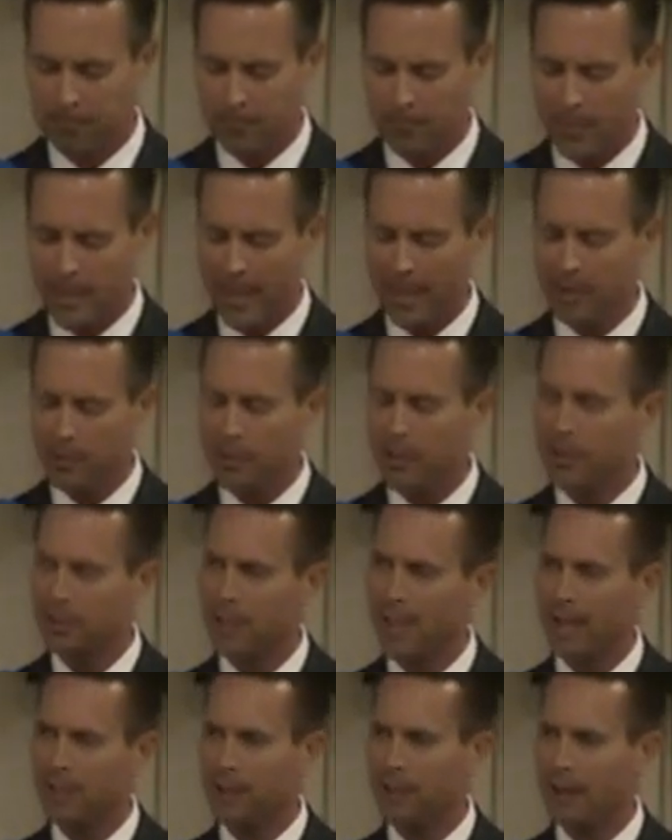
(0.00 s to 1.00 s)
The energy
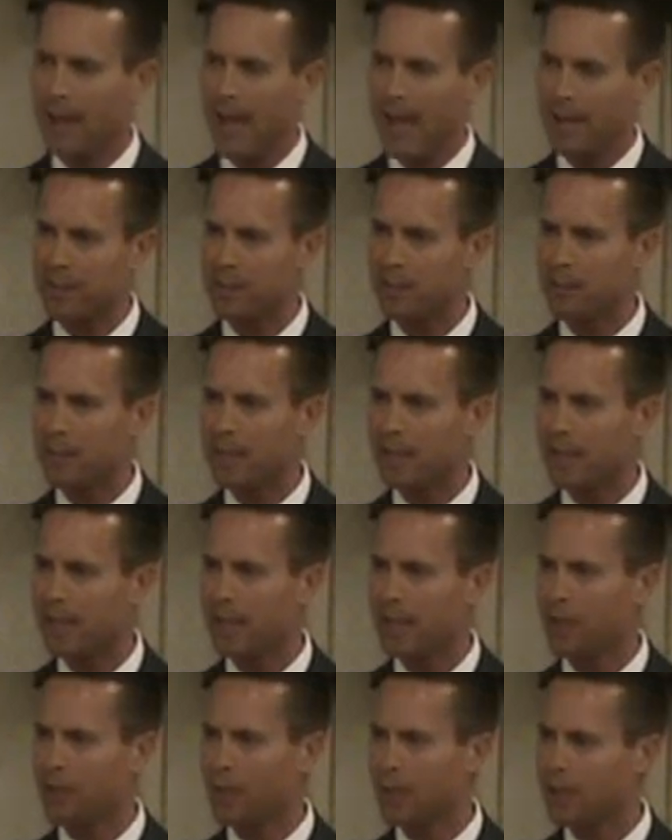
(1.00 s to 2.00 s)
sector has to be
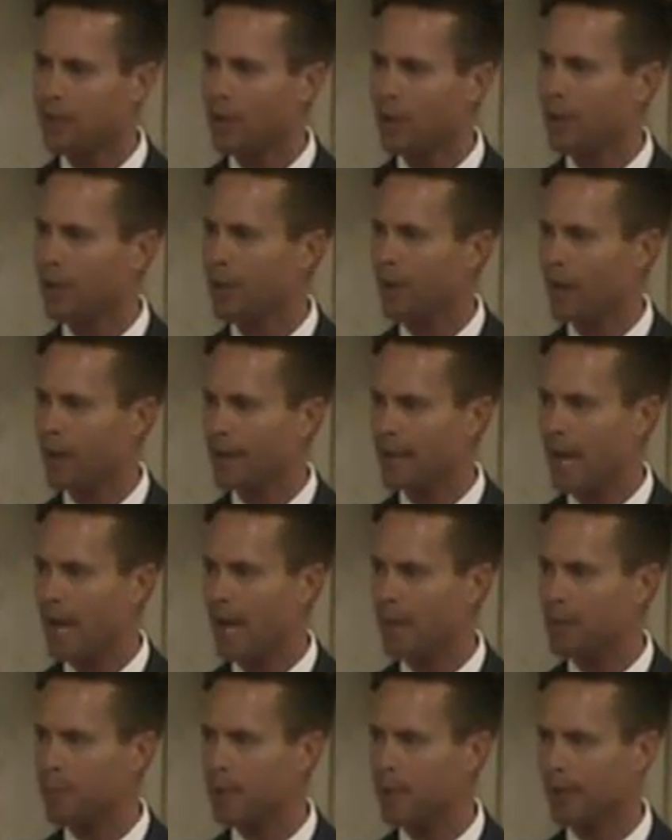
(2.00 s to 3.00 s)
key to restarting our
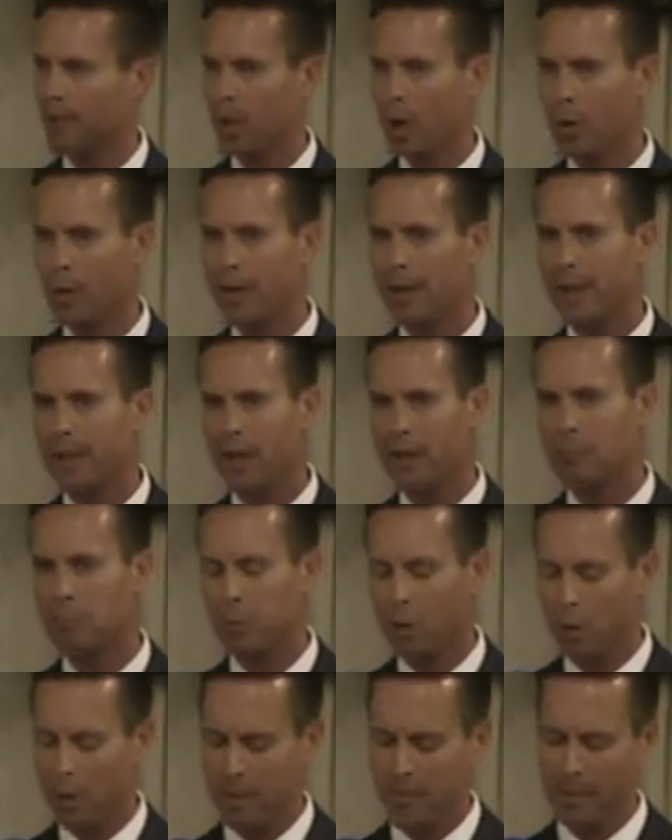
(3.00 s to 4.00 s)
economy and lowering
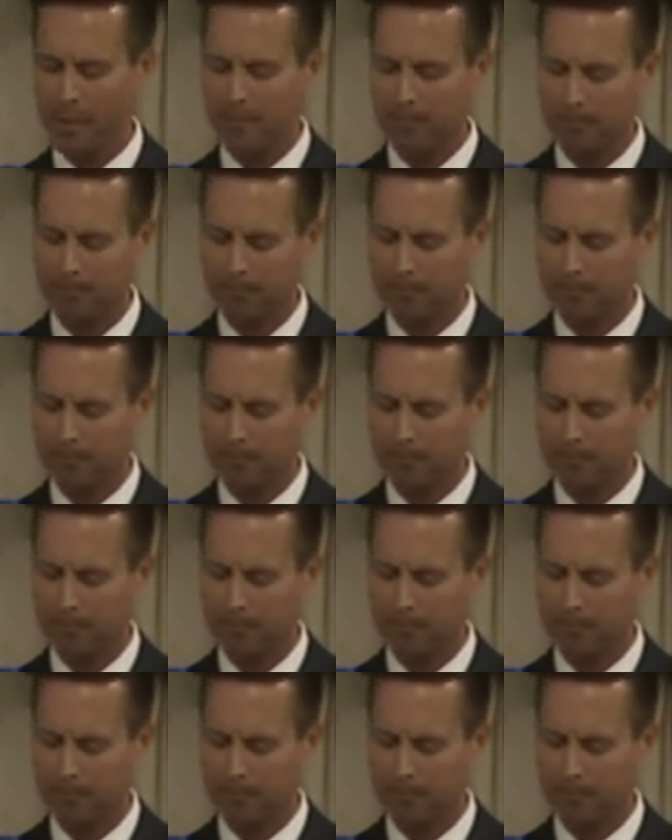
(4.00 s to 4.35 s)
unemployment.